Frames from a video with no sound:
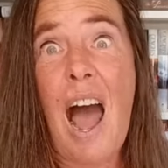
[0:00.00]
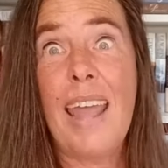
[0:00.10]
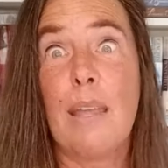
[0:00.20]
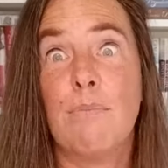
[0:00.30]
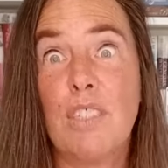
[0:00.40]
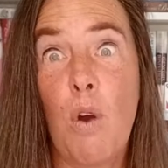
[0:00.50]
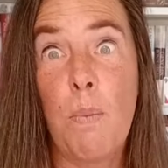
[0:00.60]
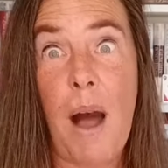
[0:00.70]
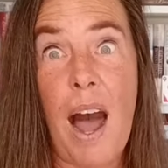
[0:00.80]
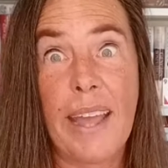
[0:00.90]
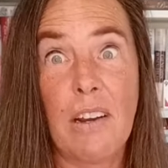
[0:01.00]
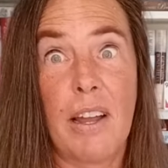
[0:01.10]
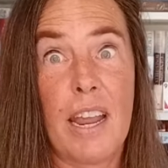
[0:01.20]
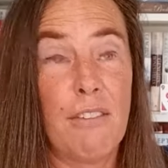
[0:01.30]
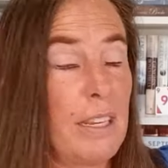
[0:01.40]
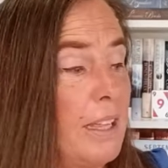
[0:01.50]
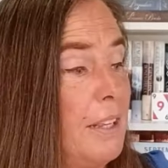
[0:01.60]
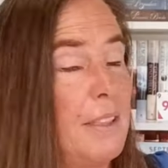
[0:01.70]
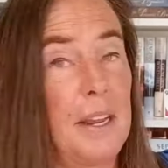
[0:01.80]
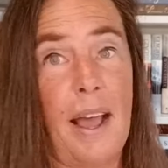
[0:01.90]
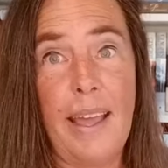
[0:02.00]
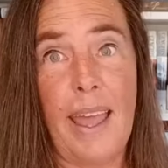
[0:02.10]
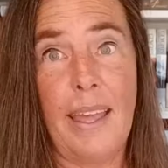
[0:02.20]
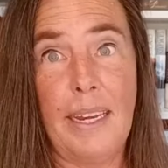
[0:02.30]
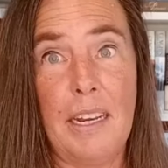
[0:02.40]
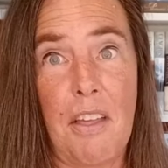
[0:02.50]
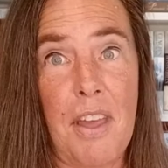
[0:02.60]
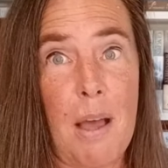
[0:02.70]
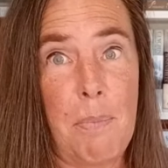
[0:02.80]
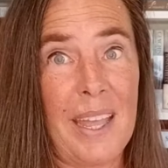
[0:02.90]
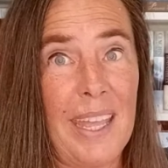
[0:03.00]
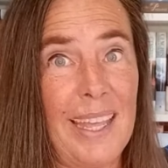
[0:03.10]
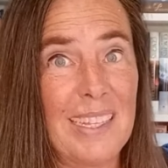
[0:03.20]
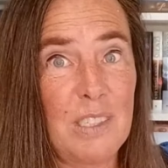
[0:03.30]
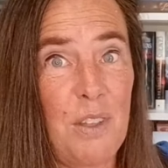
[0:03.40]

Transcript: I am so behind on everything that I need all the help I can get.